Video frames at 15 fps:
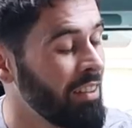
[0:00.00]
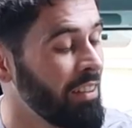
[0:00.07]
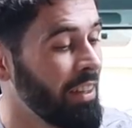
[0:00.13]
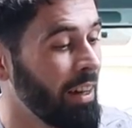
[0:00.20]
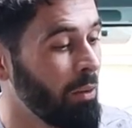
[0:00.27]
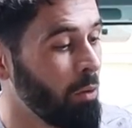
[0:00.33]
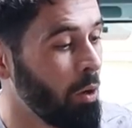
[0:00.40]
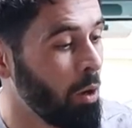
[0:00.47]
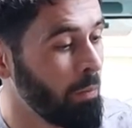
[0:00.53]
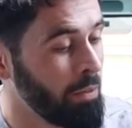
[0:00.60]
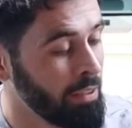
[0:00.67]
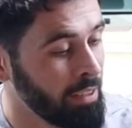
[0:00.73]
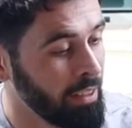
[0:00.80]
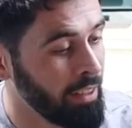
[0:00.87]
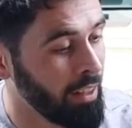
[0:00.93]
Now,
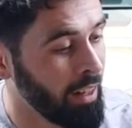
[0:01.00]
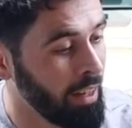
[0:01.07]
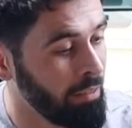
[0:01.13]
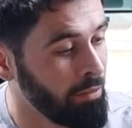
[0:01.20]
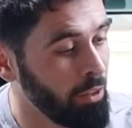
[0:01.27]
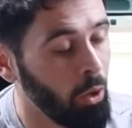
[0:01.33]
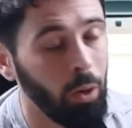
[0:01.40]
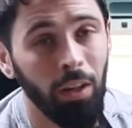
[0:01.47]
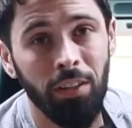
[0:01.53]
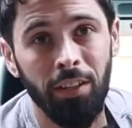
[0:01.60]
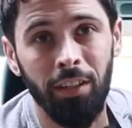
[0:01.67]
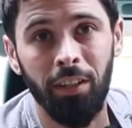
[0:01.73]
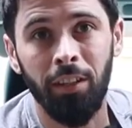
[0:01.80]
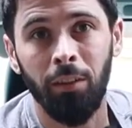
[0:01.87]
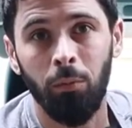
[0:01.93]
obviously I have no
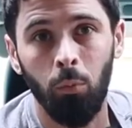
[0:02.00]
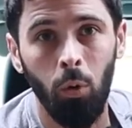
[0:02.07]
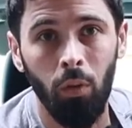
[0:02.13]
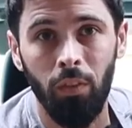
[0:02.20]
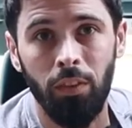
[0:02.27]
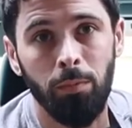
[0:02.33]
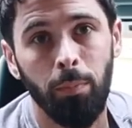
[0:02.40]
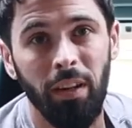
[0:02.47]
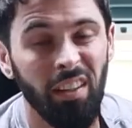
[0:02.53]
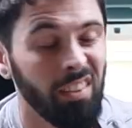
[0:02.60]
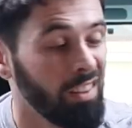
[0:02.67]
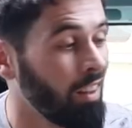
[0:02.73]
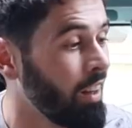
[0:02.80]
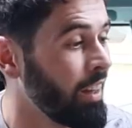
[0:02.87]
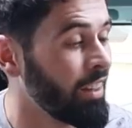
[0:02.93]
idea what this bed
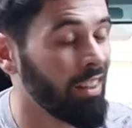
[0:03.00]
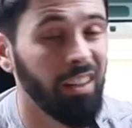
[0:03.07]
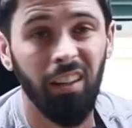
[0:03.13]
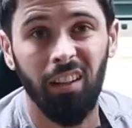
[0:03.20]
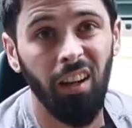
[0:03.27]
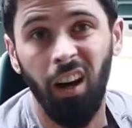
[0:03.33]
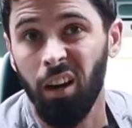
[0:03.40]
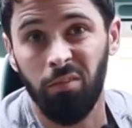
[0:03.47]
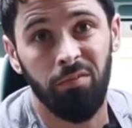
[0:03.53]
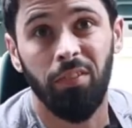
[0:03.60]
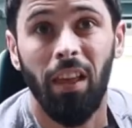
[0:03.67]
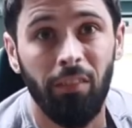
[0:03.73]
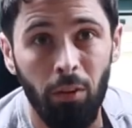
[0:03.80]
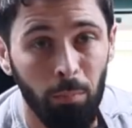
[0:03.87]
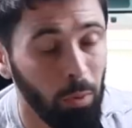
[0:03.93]
is like. I've
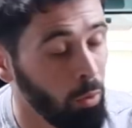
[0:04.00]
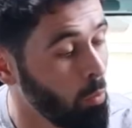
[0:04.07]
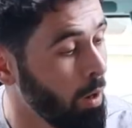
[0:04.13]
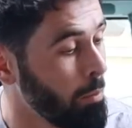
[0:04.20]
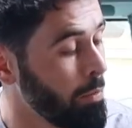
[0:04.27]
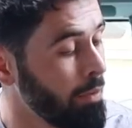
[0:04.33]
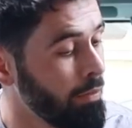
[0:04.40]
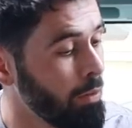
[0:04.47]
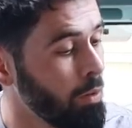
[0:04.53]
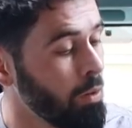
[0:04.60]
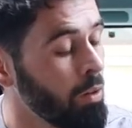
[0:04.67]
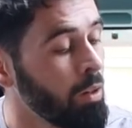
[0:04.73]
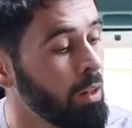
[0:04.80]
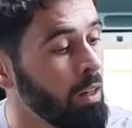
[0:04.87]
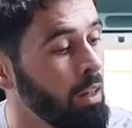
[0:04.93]
never bought one
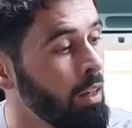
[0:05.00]
before.